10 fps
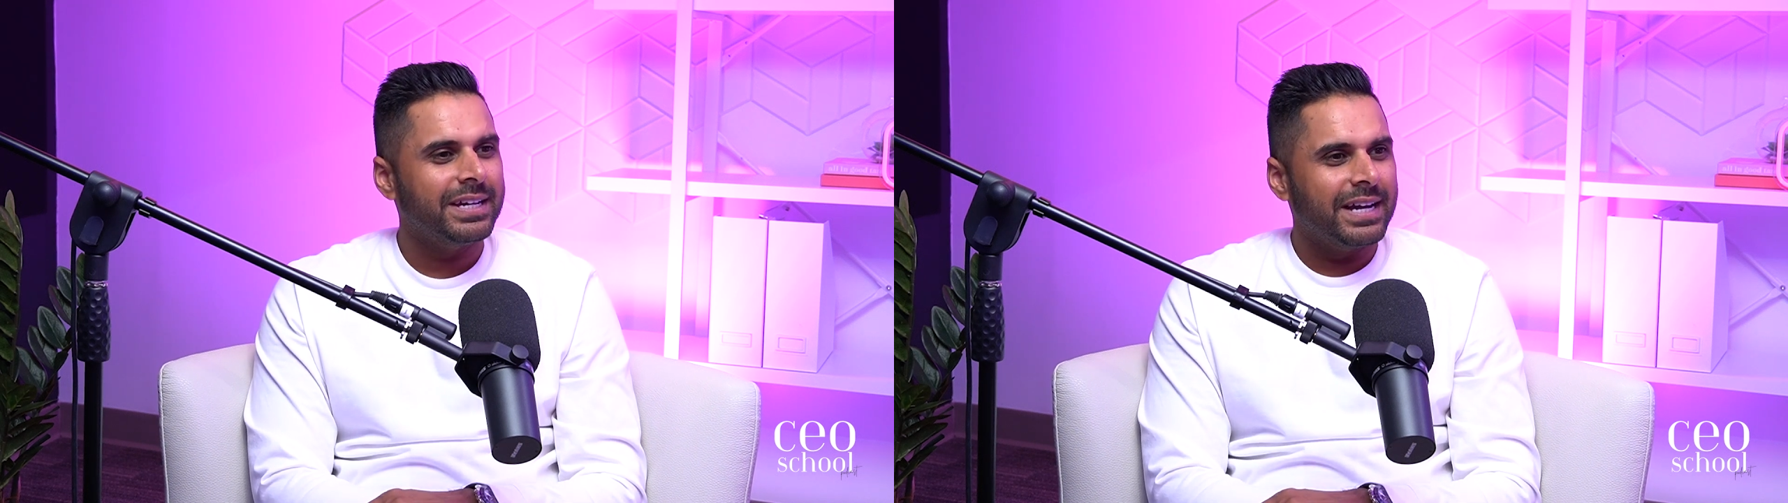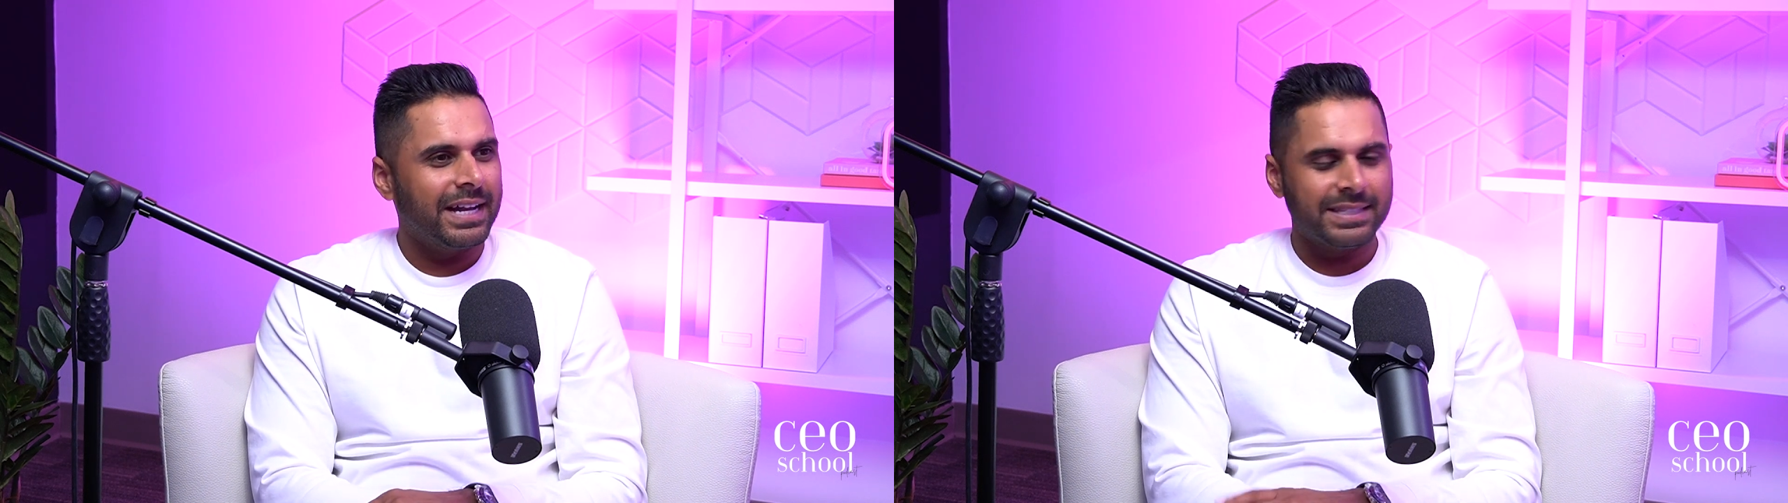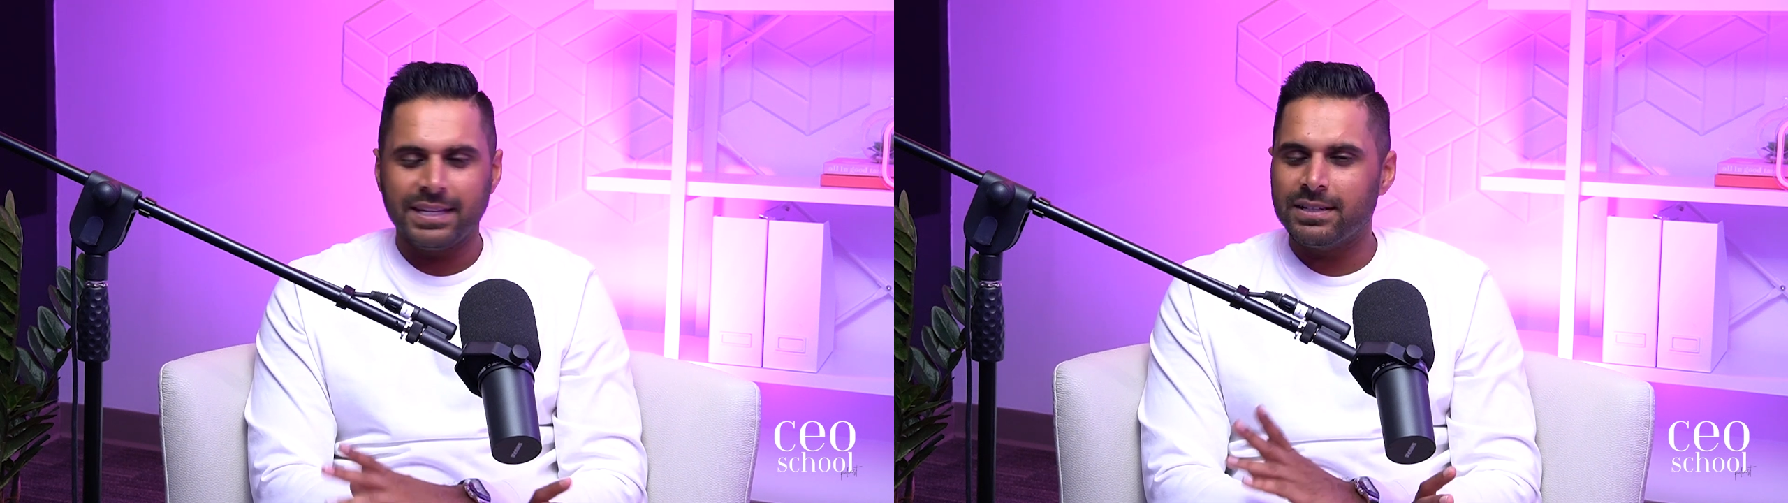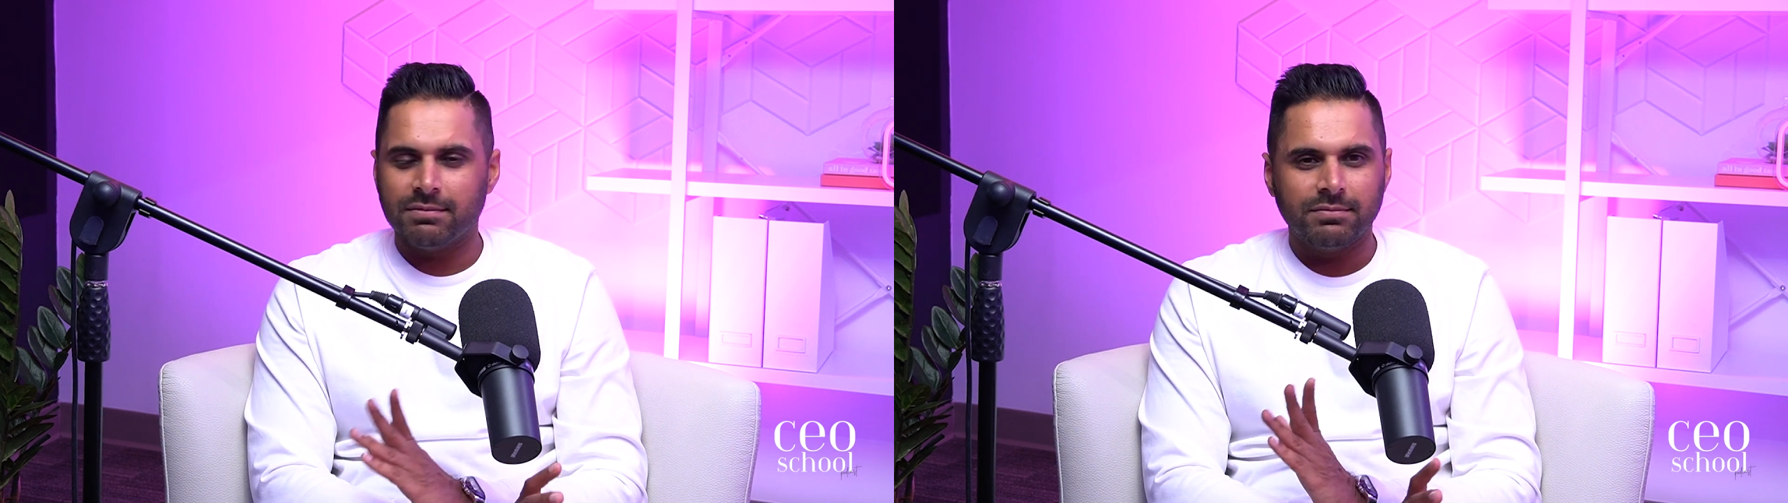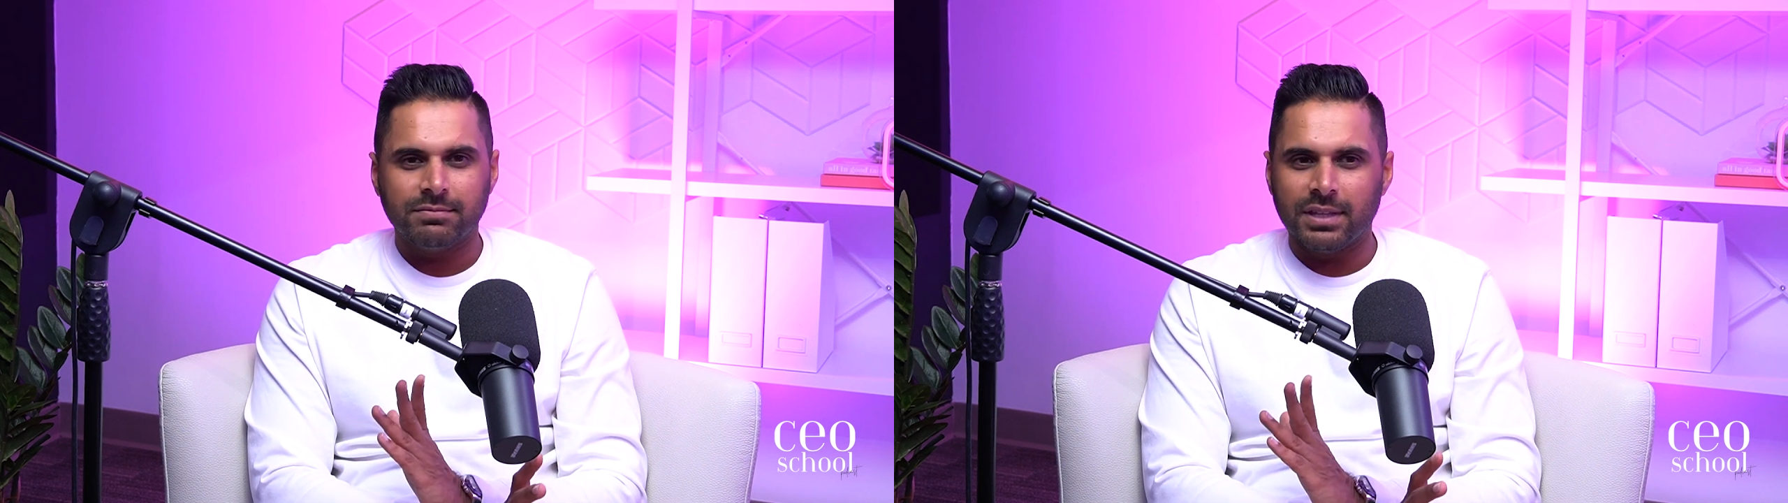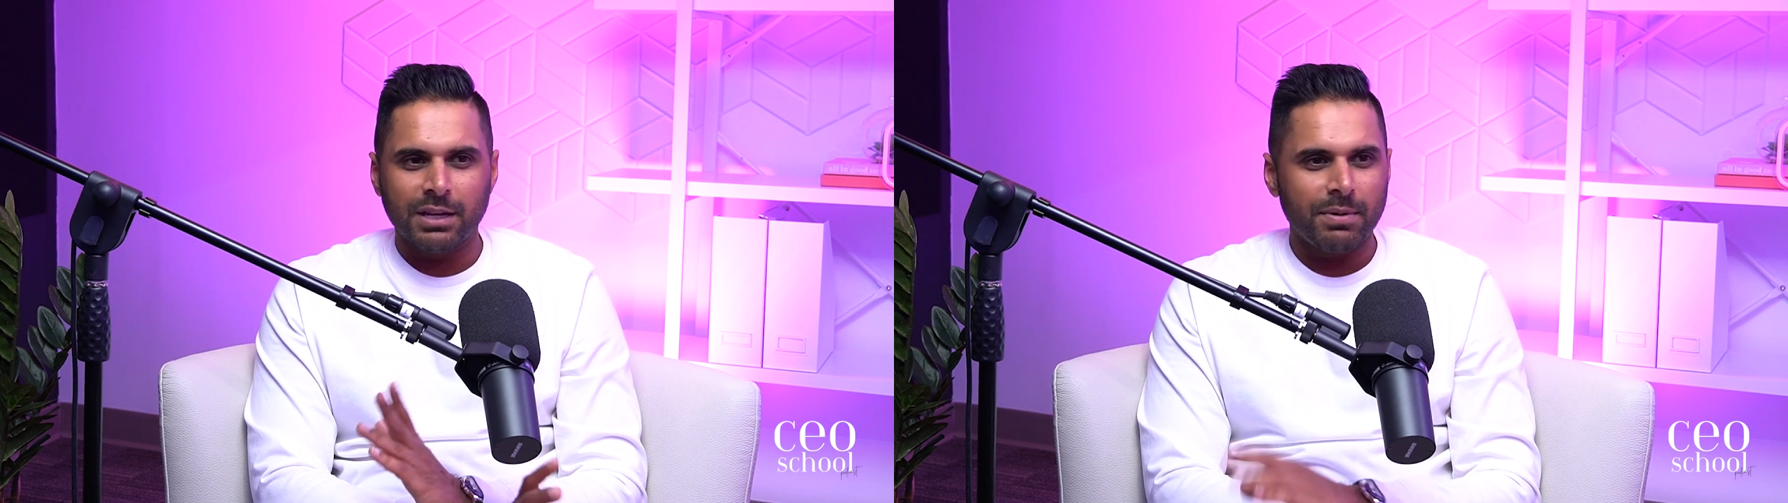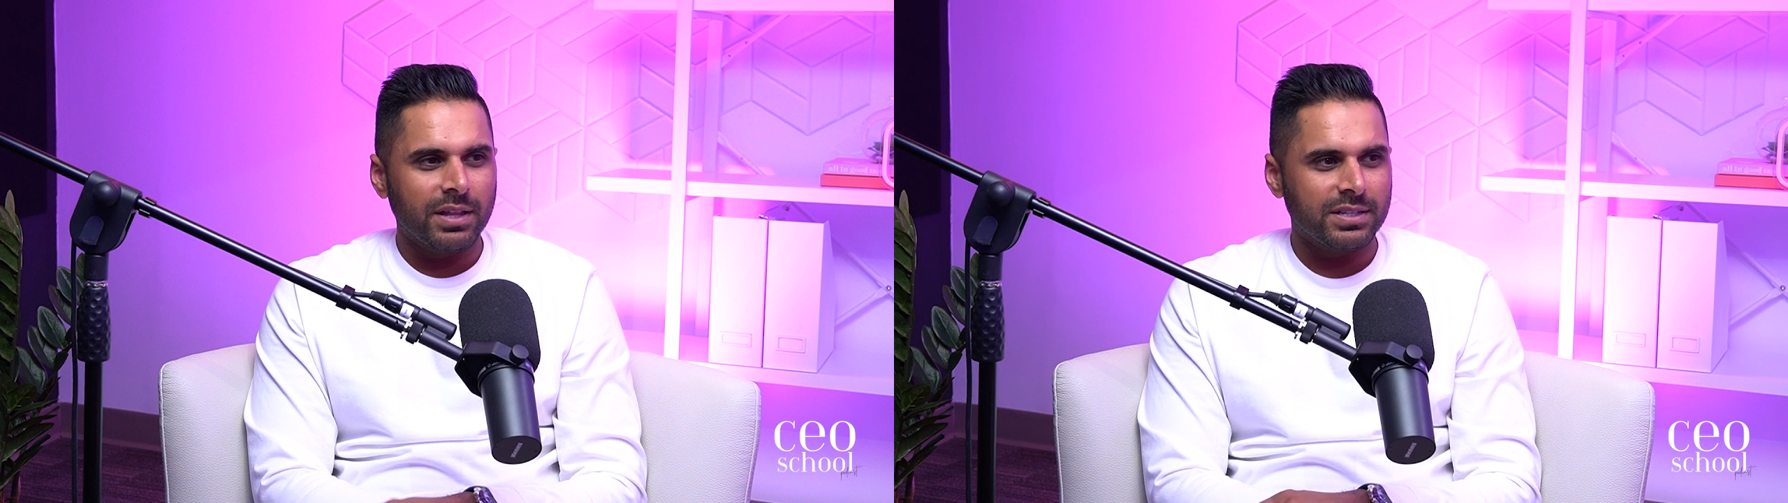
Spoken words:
I'd say to think about it